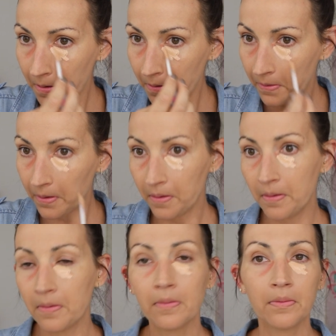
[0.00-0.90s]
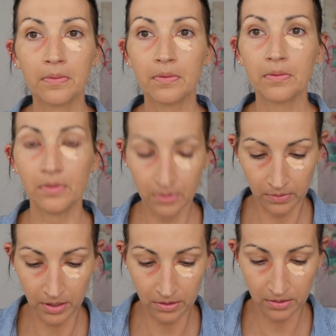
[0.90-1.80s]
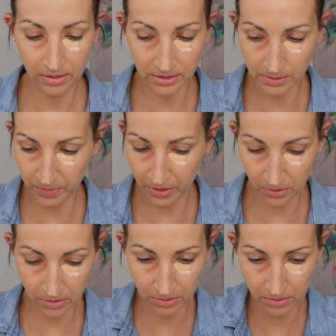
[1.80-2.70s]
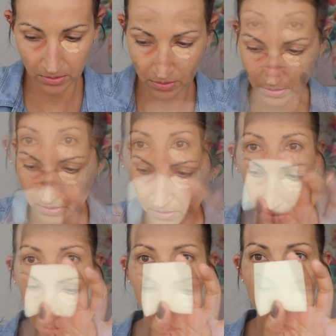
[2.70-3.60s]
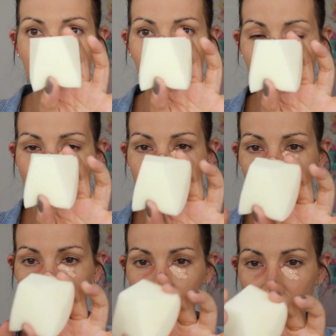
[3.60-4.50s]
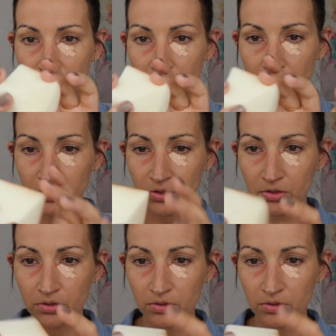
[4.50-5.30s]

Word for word: Oh yeah. Okay, that's better. Should I use my little sponge?